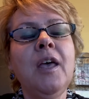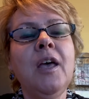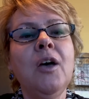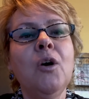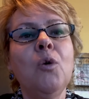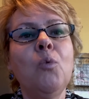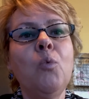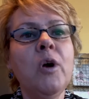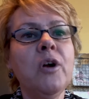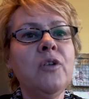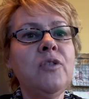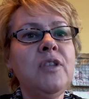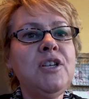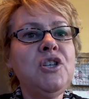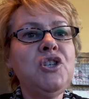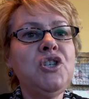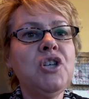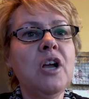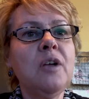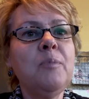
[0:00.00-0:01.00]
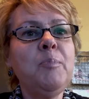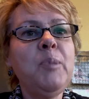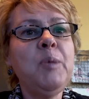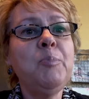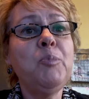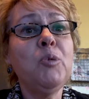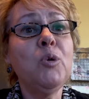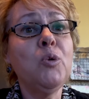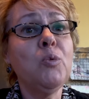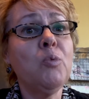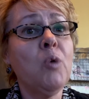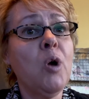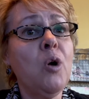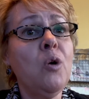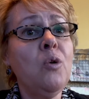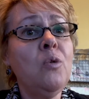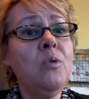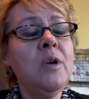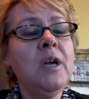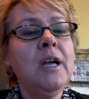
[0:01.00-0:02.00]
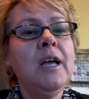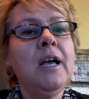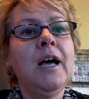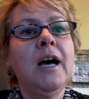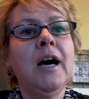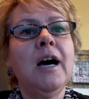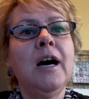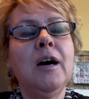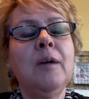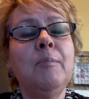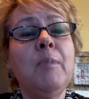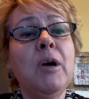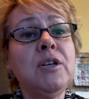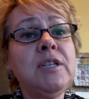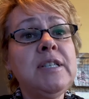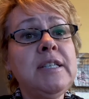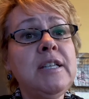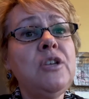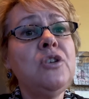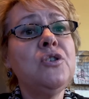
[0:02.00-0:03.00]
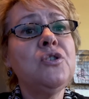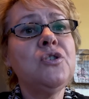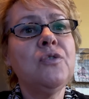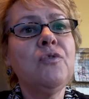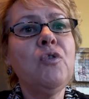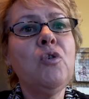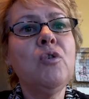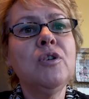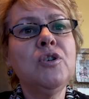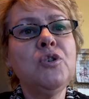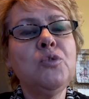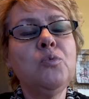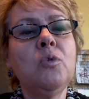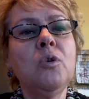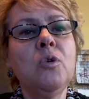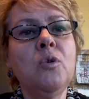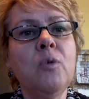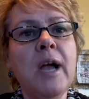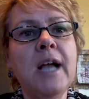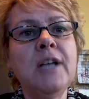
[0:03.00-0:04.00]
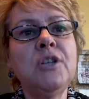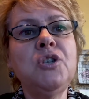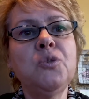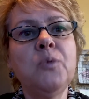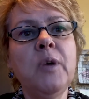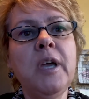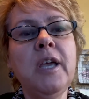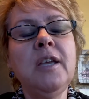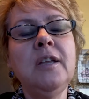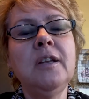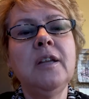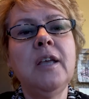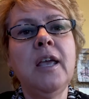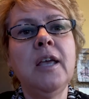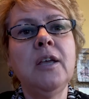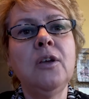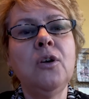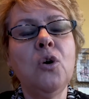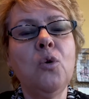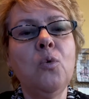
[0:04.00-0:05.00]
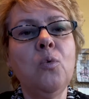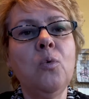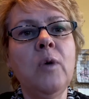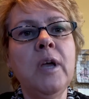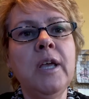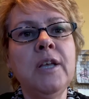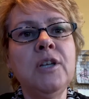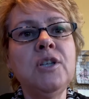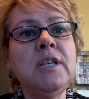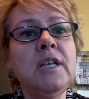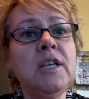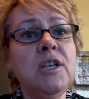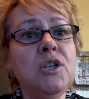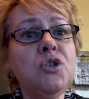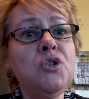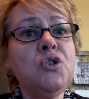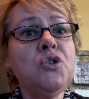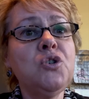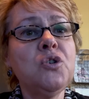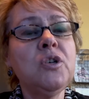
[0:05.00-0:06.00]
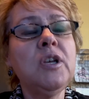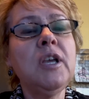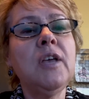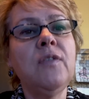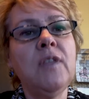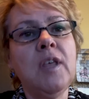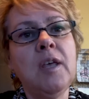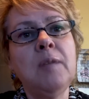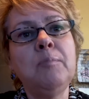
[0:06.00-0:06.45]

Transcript: where these young people grow. Our seniors, of course, will graduate and go into industry and then